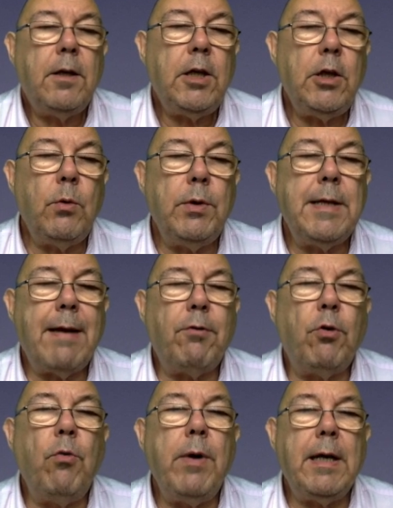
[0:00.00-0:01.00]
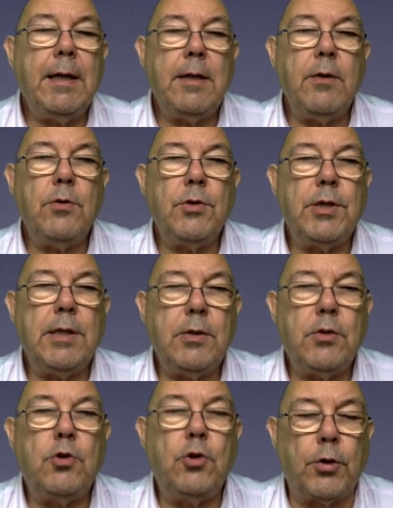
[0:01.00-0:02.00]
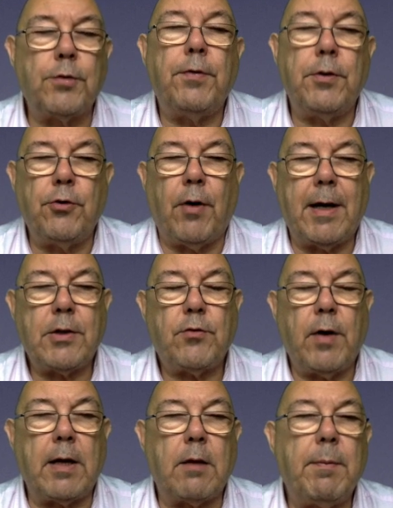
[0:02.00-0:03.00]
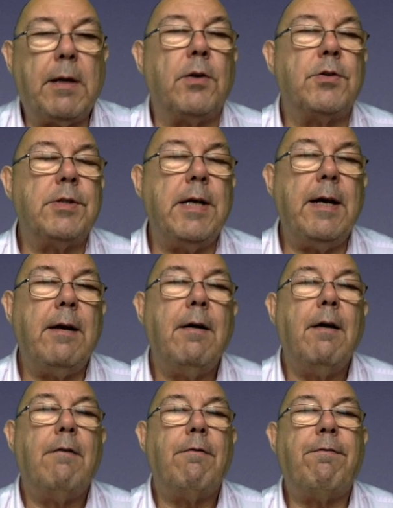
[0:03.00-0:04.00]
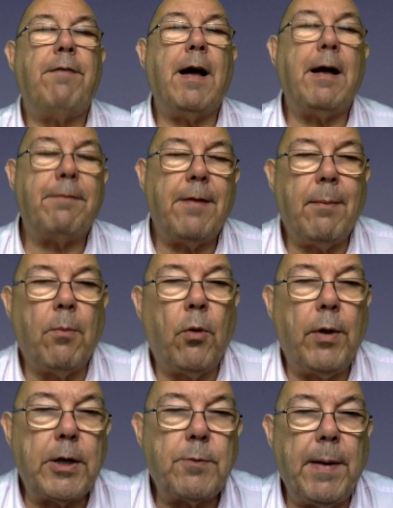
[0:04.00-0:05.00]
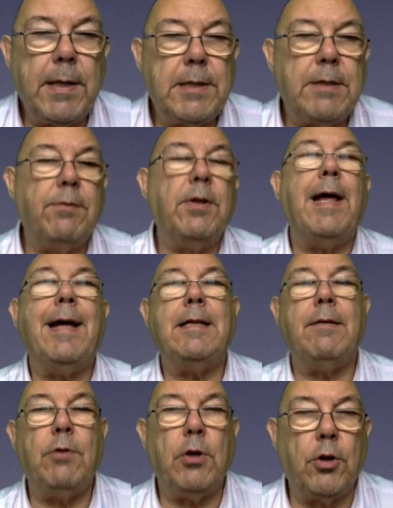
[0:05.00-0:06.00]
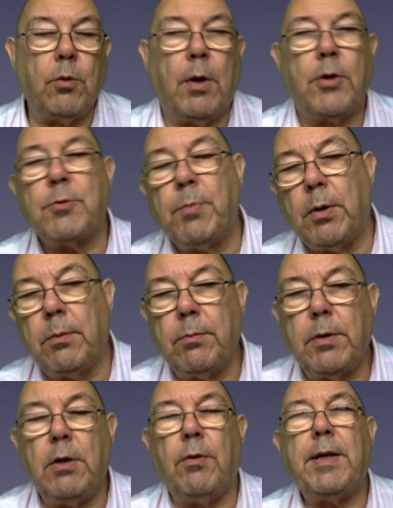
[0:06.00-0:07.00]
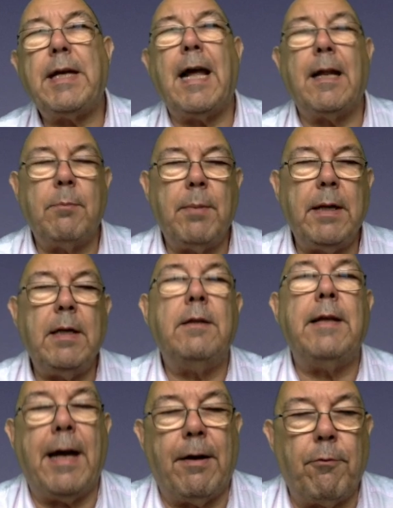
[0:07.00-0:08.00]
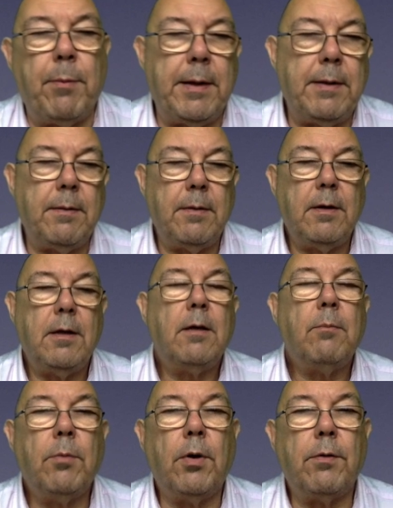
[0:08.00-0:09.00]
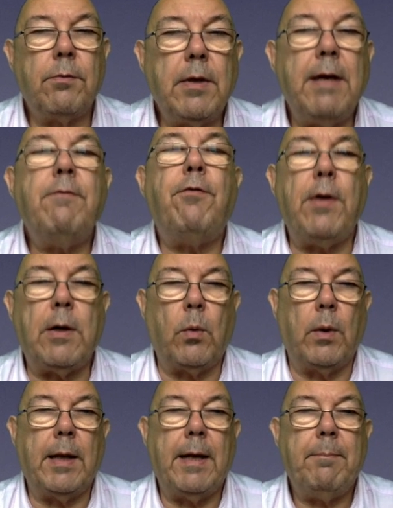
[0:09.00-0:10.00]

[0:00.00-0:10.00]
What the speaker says: You would never really use these just for dry strength because they're far, far more expensive than any of the other ones. But, you know, they can be and they have been, but infrequently.